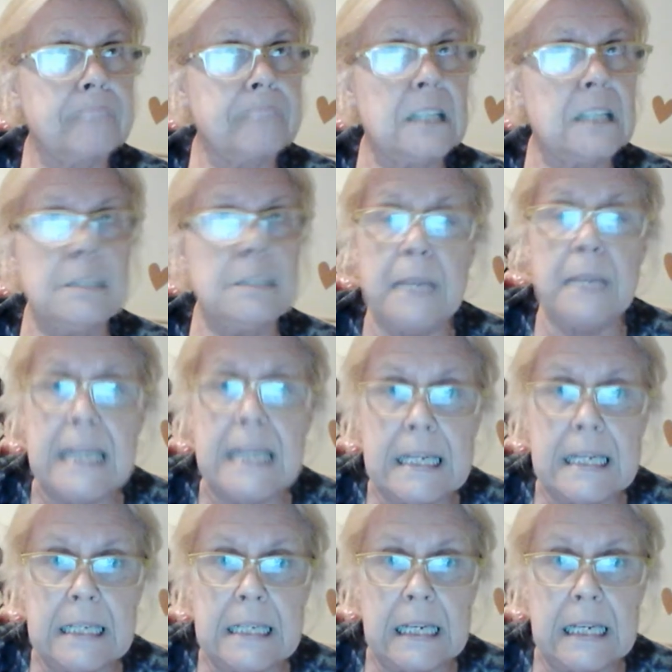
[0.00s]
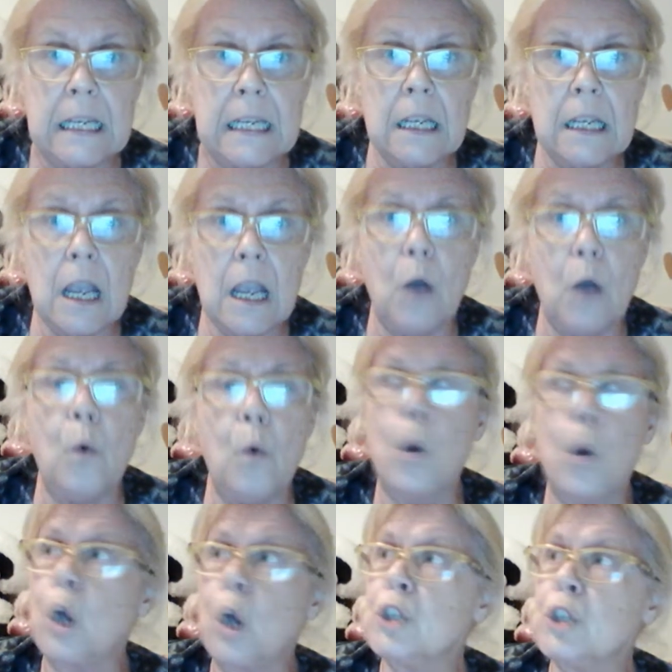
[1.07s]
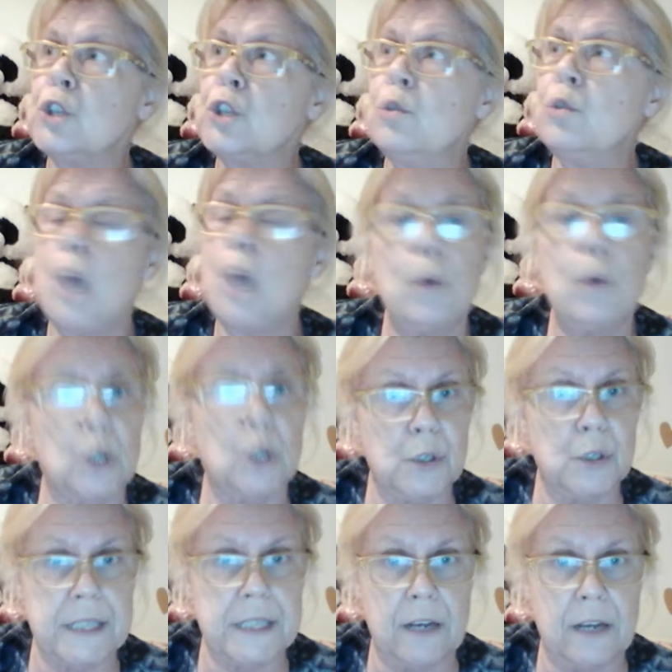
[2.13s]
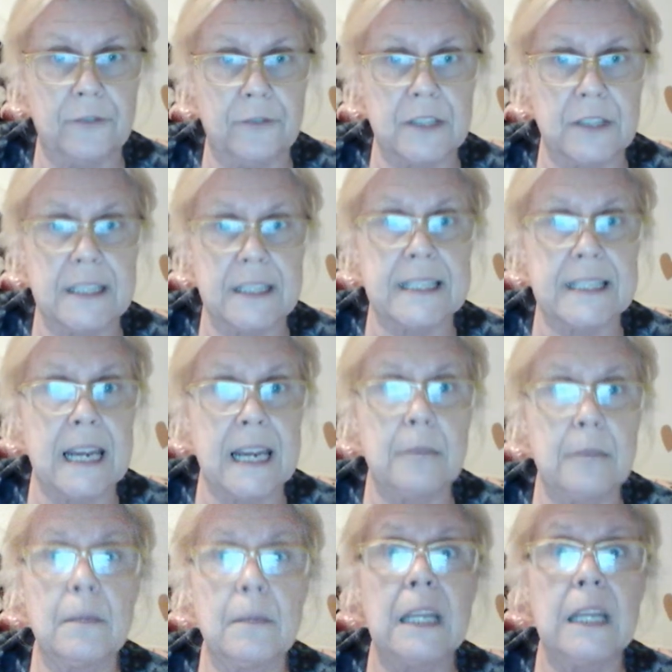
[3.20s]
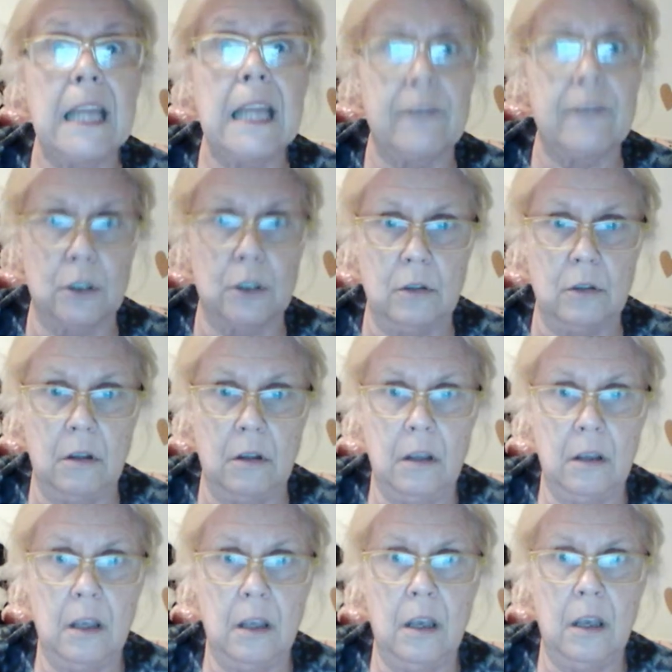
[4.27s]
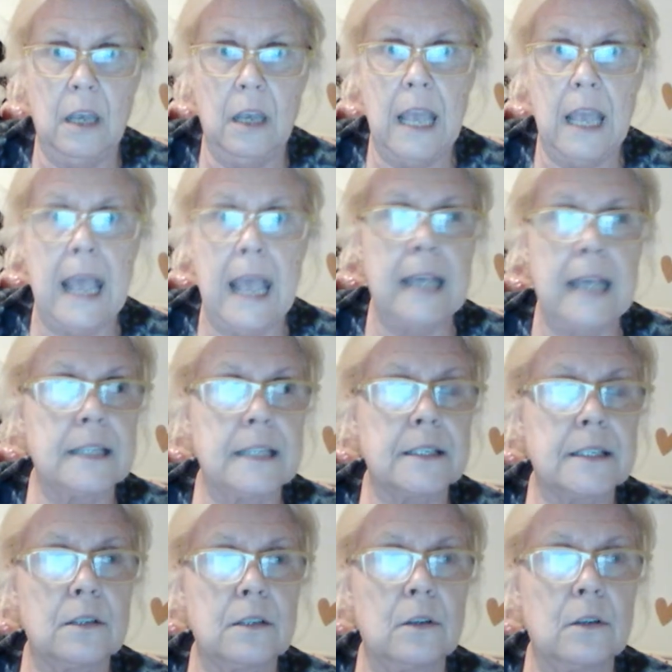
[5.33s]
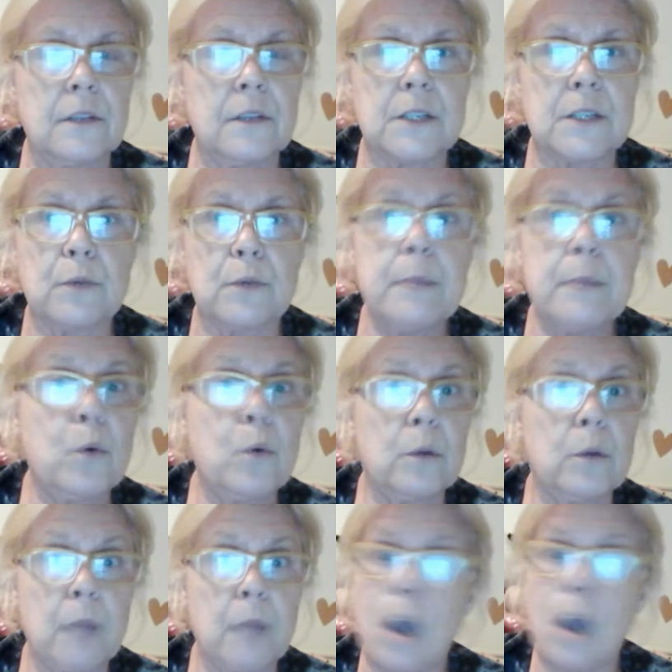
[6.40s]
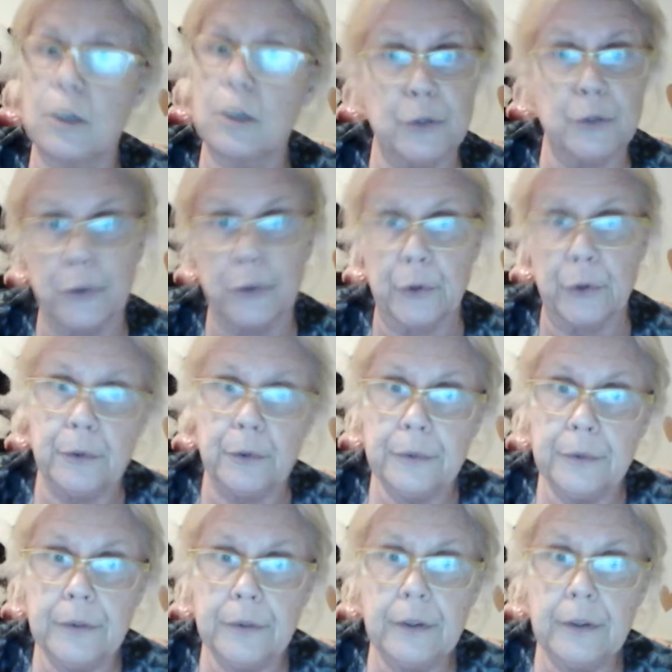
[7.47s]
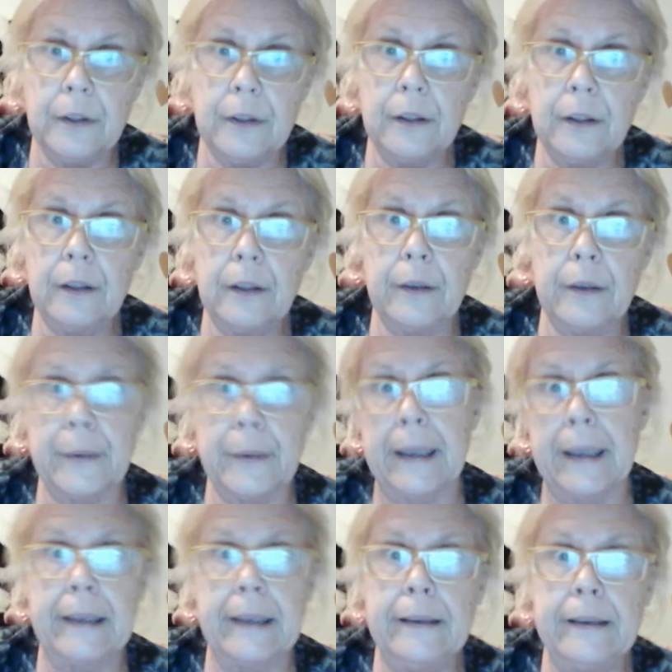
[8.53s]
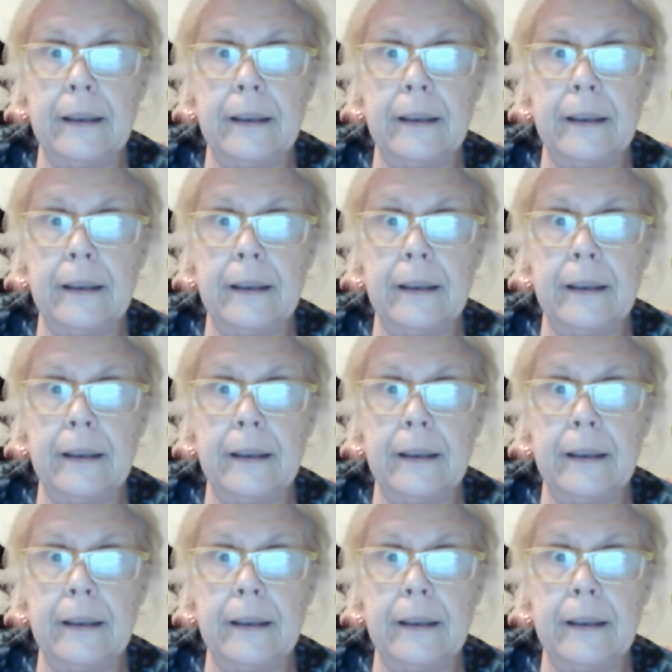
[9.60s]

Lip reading: demeaning or to lower herself to the same level as this reborn blogger girl, okay,